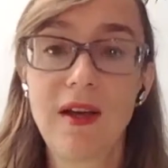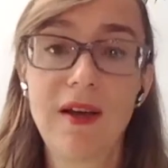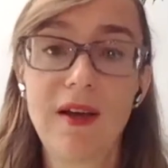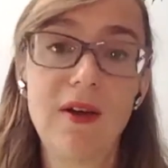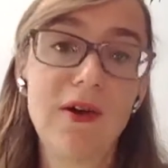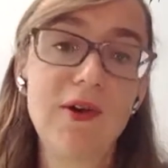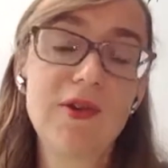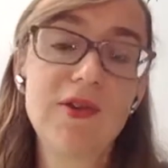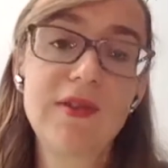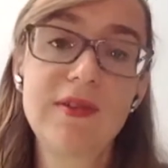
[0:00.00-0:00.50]

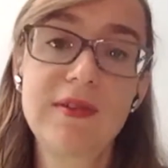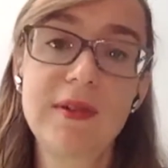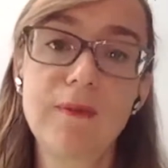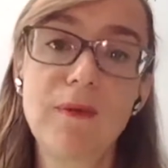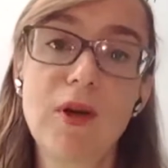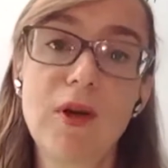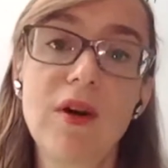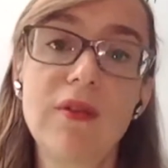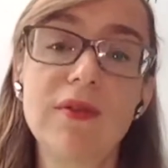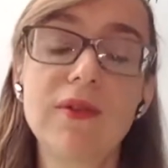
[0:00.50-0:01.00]
Earth System
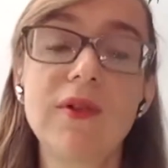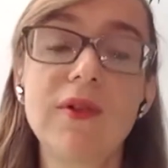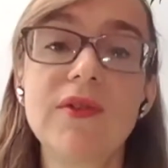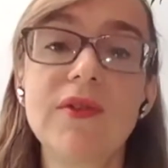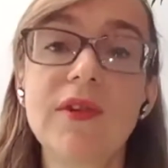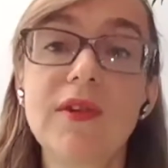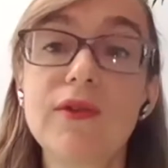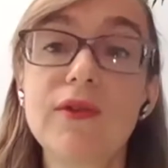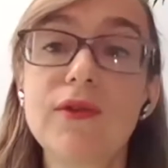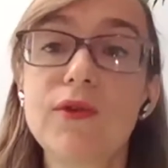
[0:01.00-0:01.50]
governance
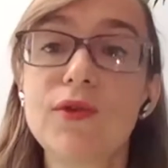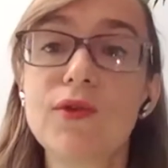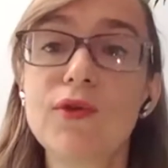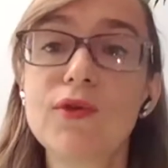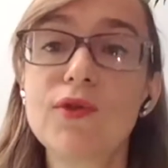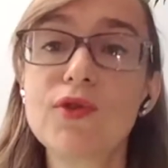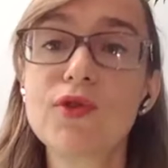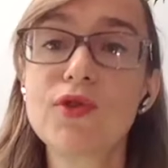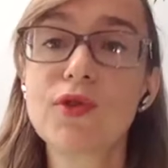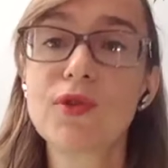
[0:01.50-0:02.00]

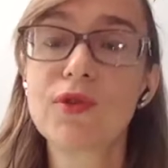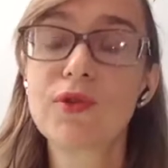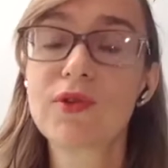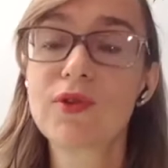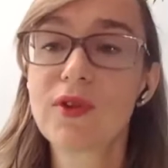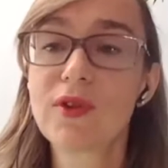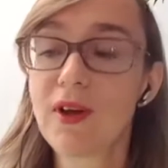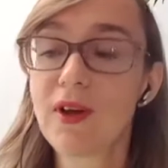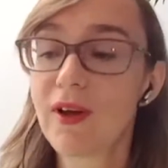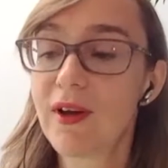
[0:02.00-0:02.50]
institutions
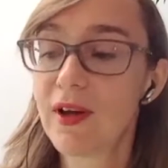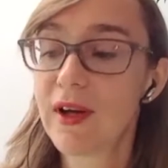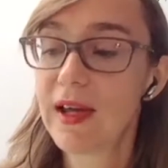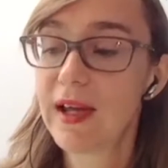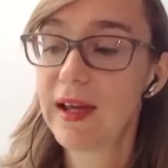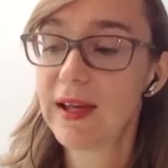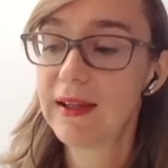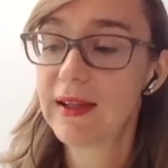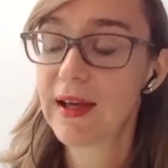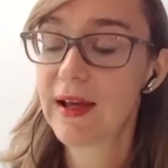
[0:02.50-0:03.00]

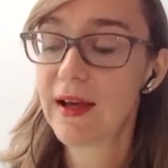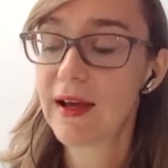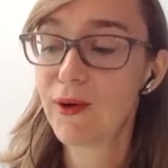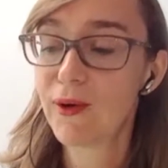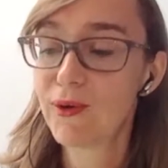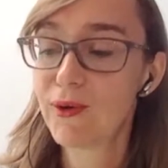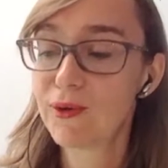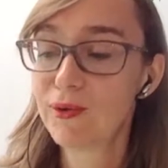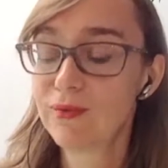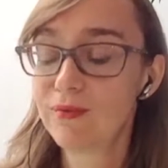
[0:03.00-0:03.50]
and
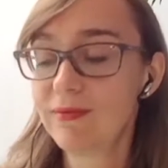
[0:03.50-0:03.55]
how